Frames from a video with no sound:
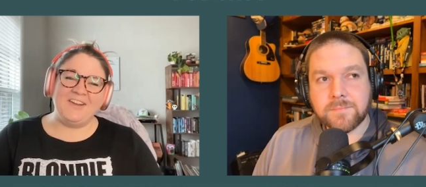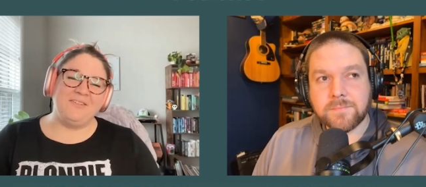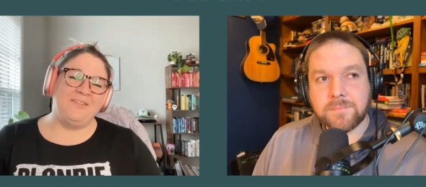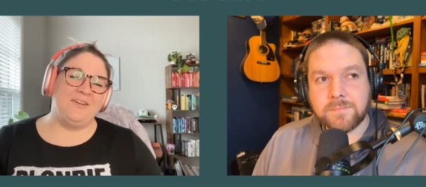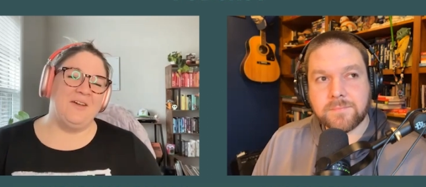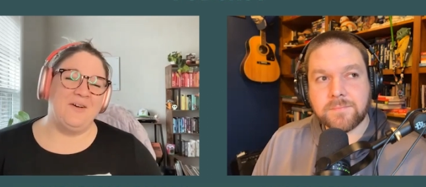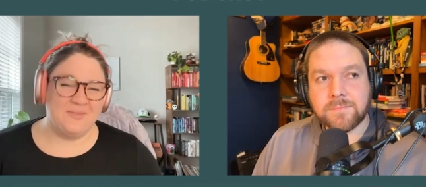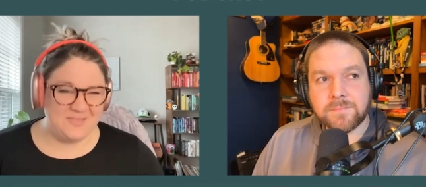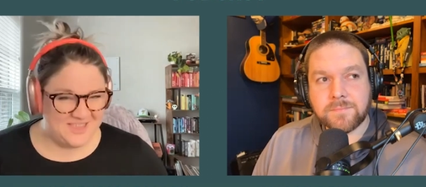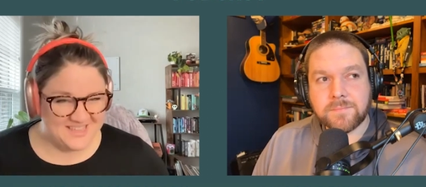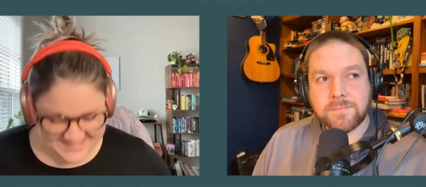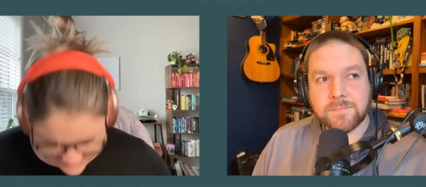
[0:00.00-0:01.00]
Speaker 1: I don't
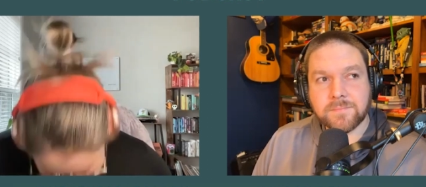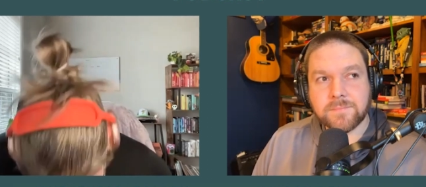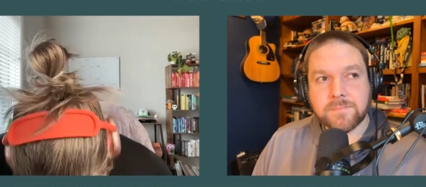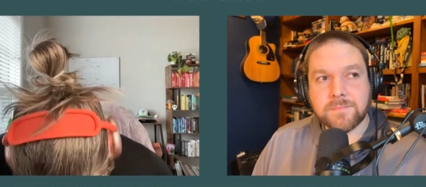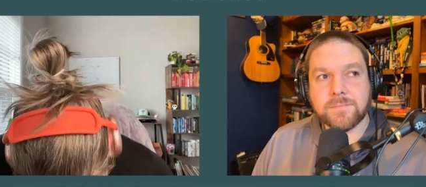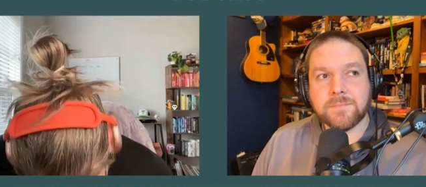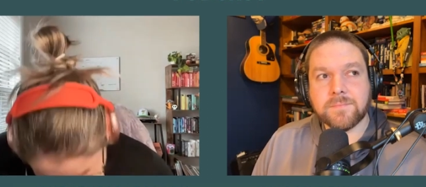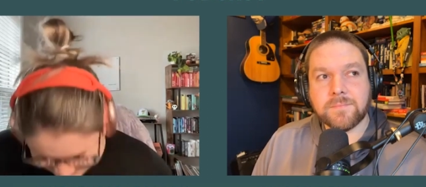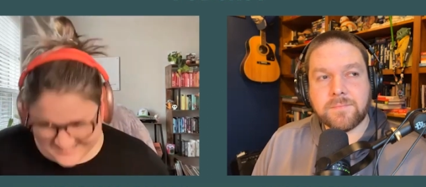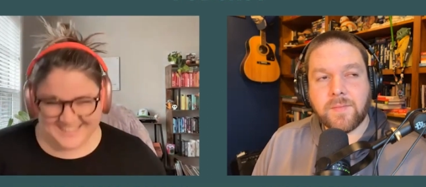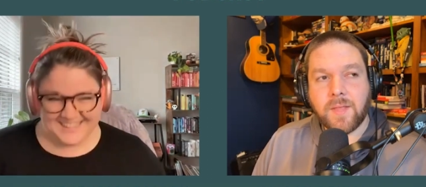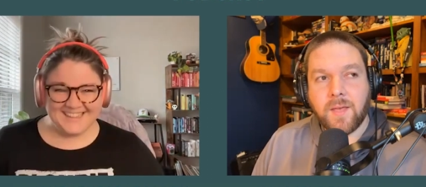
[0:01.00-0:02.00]
know, Jason
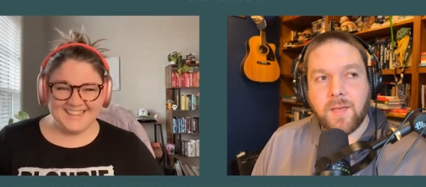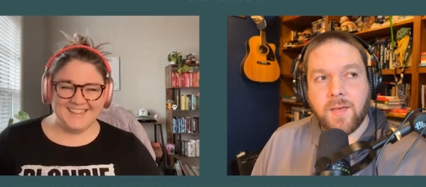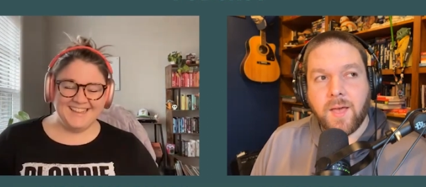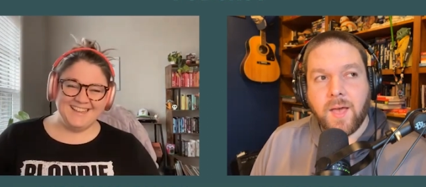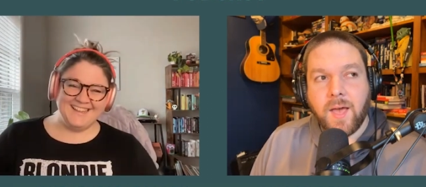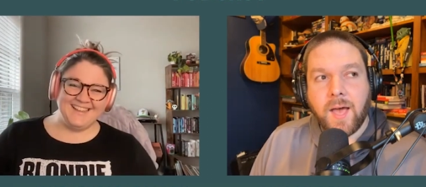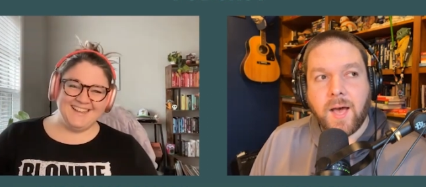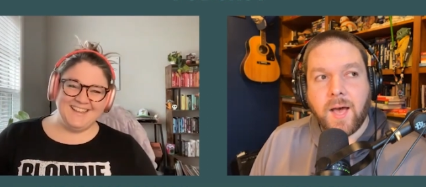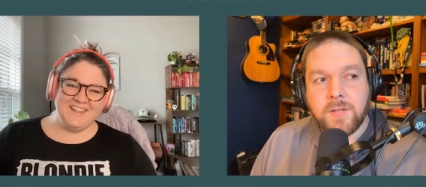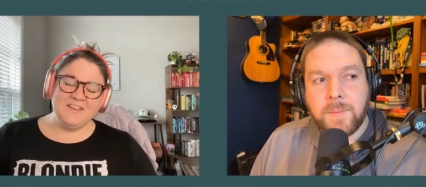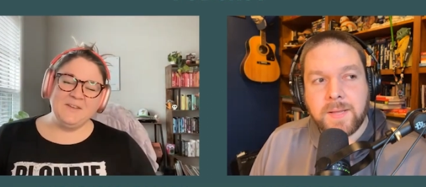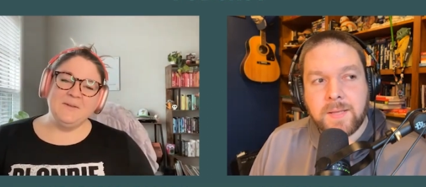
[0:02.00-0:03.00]

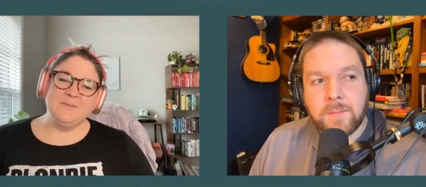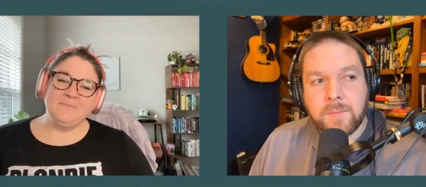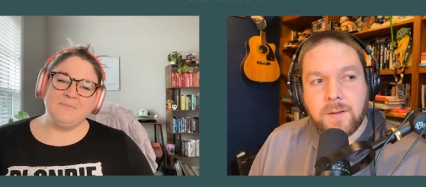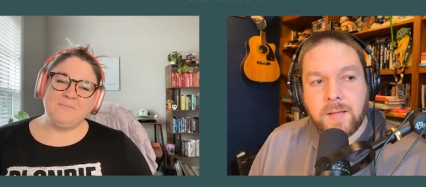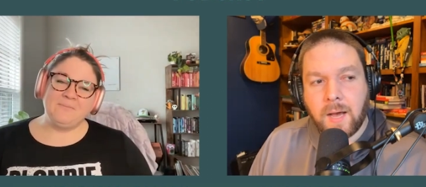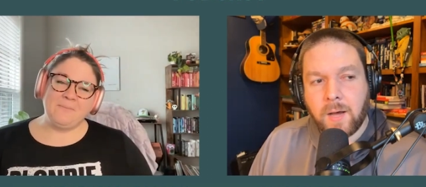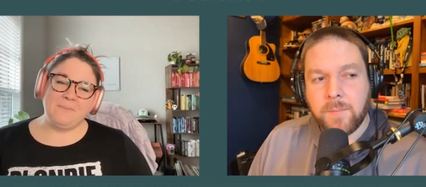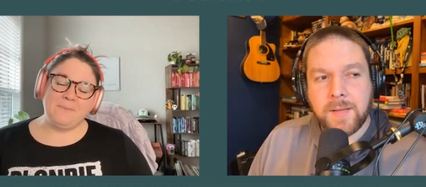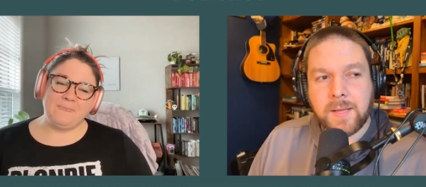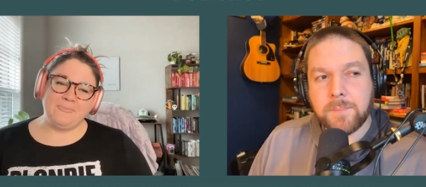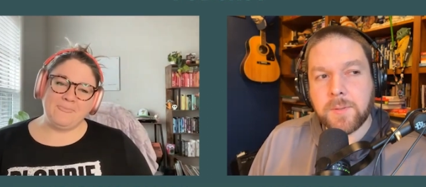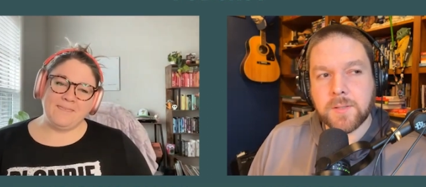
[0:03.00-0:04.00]
Speaker 2: how to make it how to
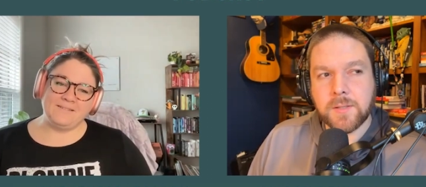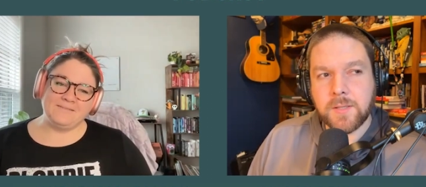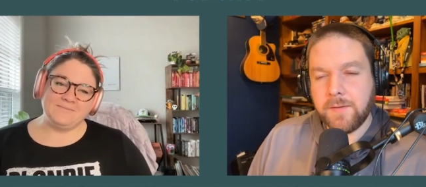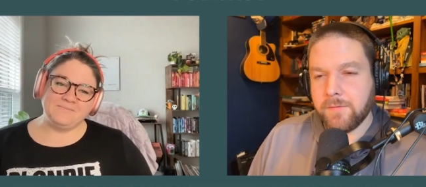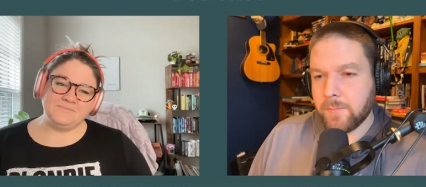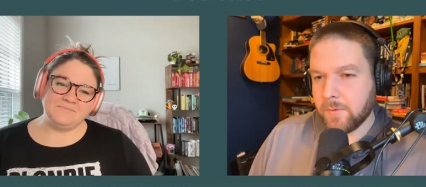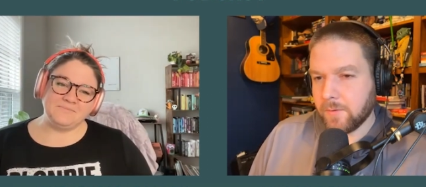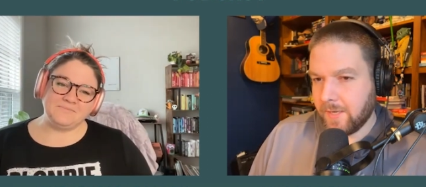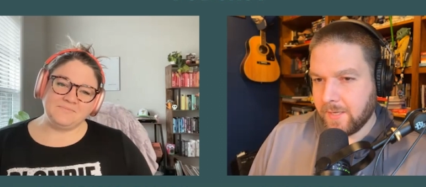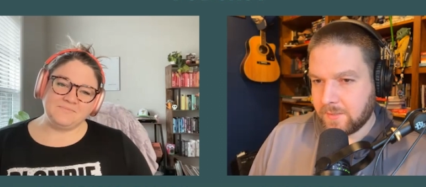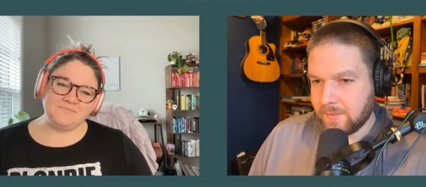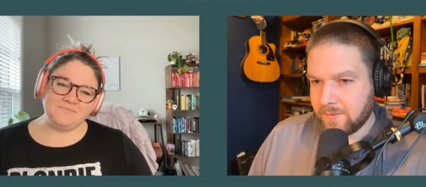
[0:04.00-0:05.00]
make believable
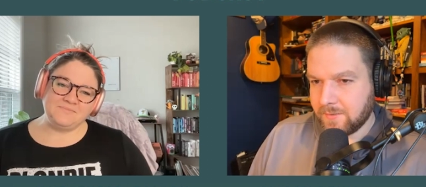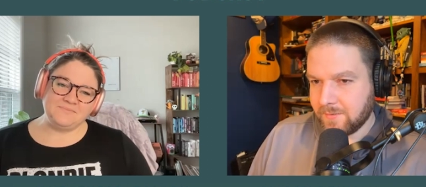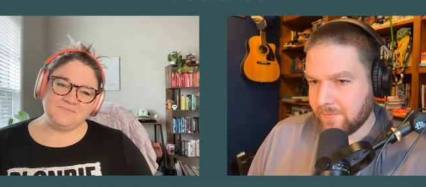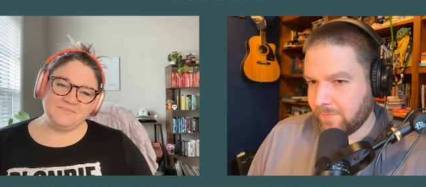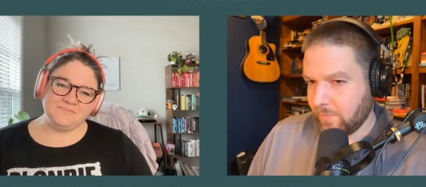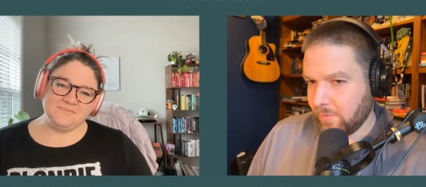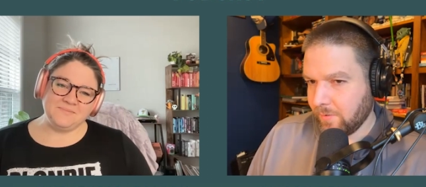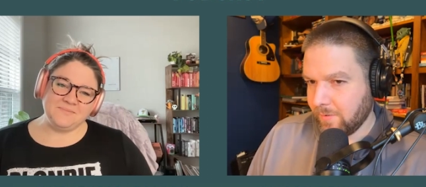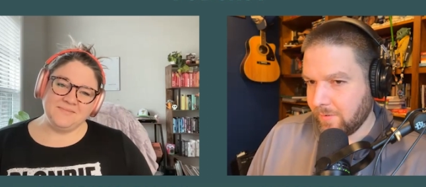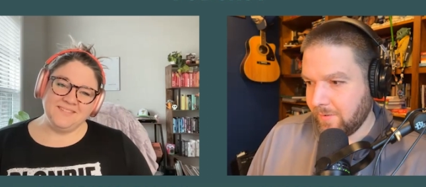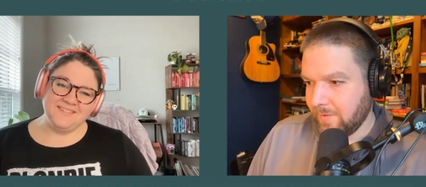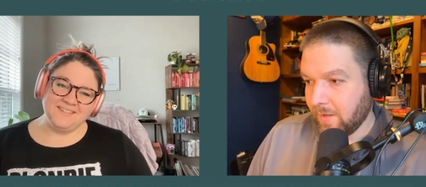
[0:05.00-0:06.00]
guesses
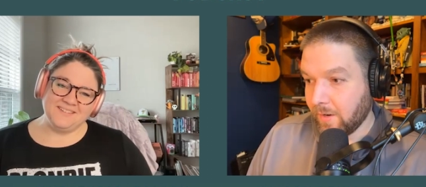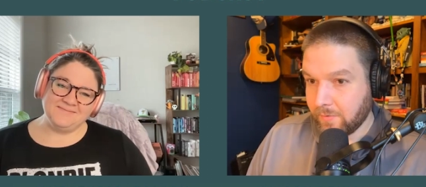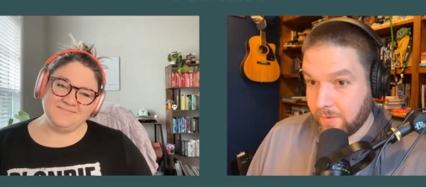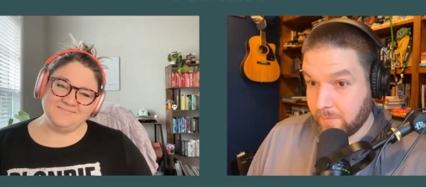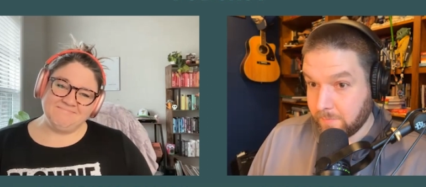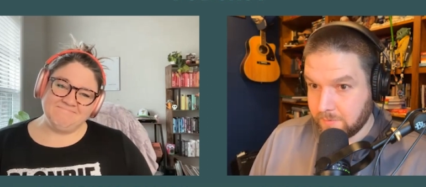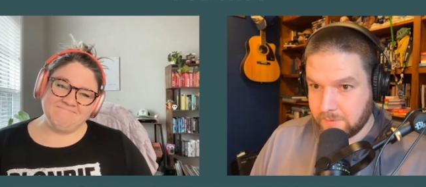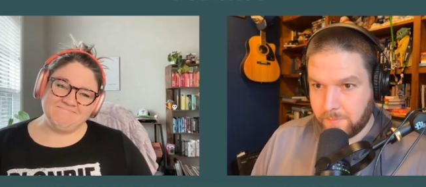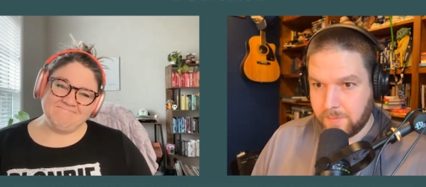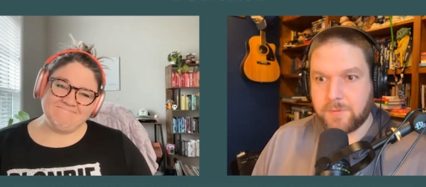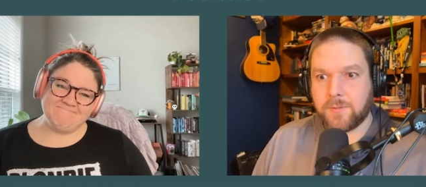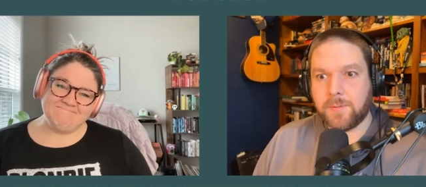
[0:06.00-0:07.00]
for lottery numbers
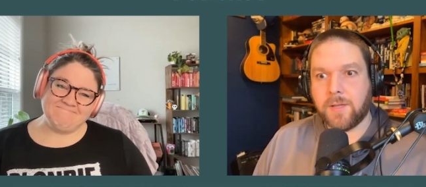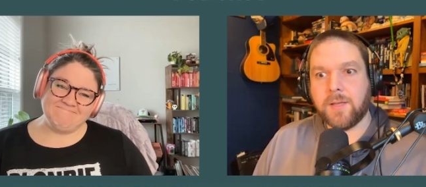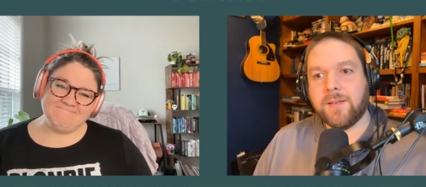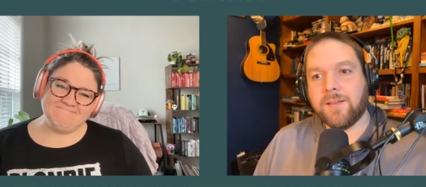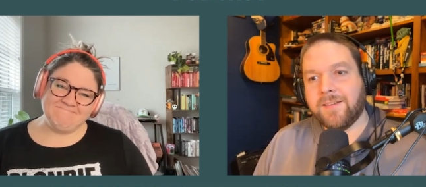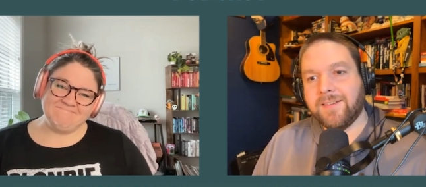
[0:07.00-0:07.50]
that people should play.